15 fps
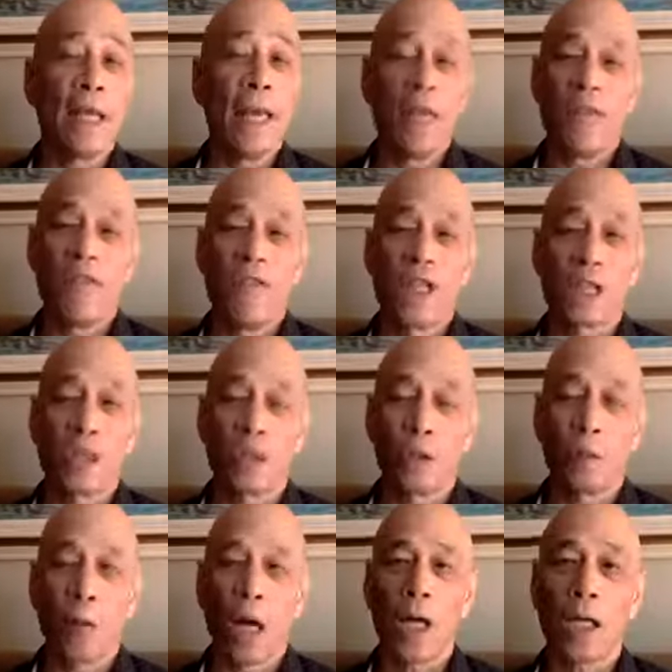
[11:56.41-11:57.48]
a physical
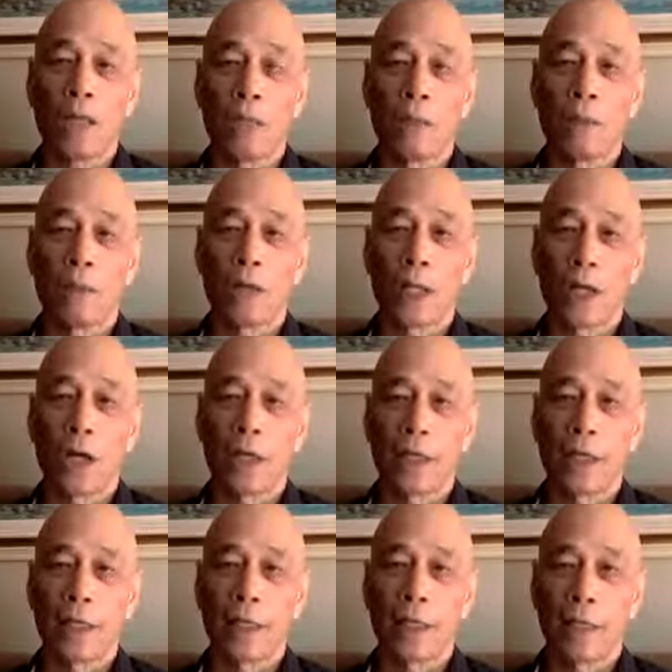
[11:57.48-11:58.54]
body like our
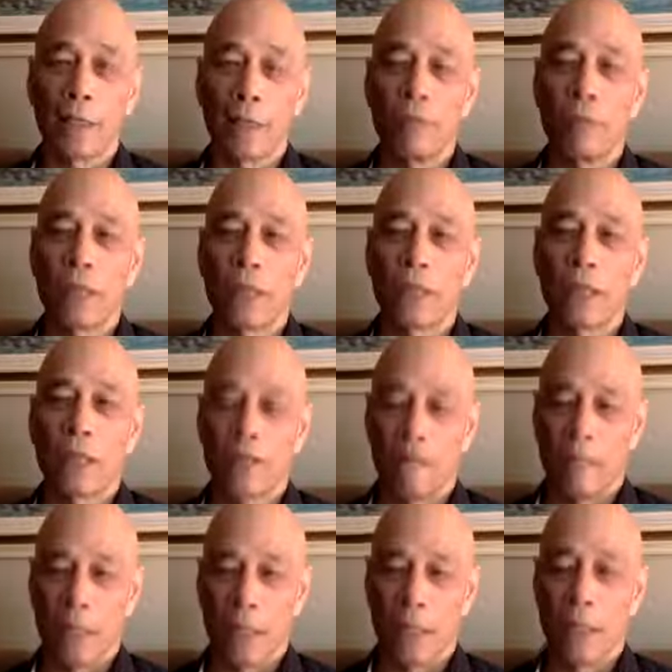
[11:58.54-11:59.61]
dead loved ones have
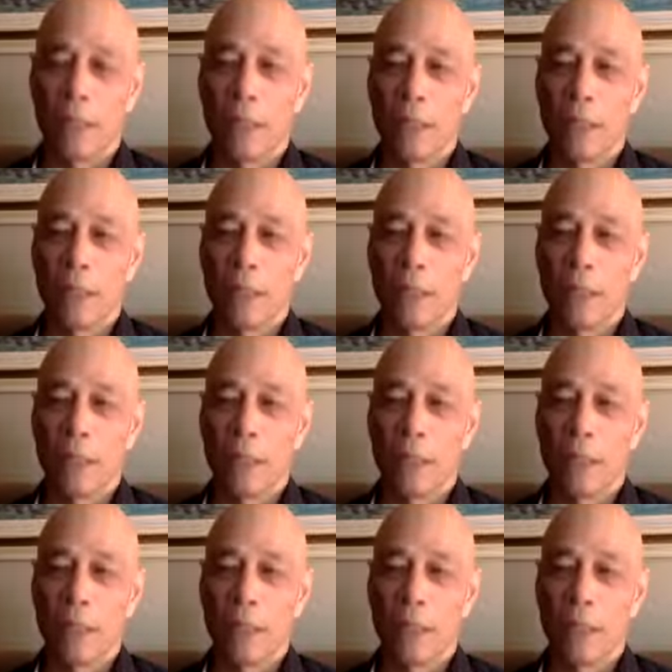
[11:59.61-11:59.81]
been.